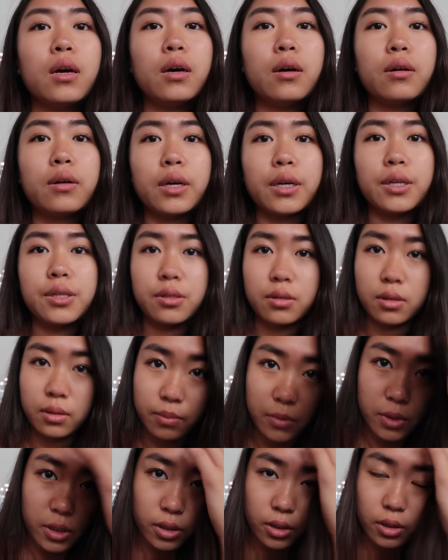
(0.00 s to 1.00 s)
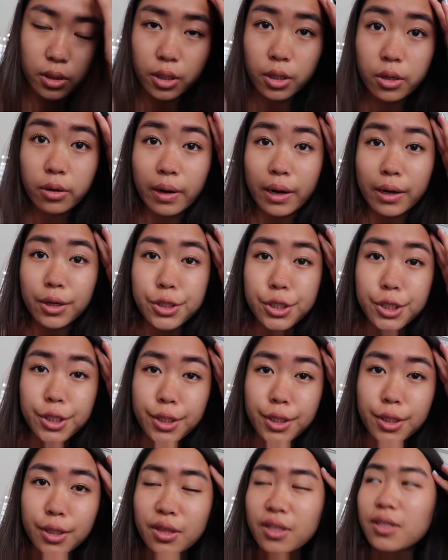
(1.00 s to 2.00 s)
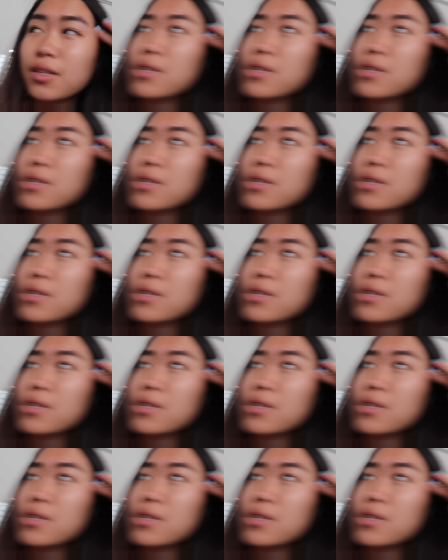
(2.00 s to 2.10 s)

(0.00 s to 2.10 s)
Okay, so I'm literally crouching on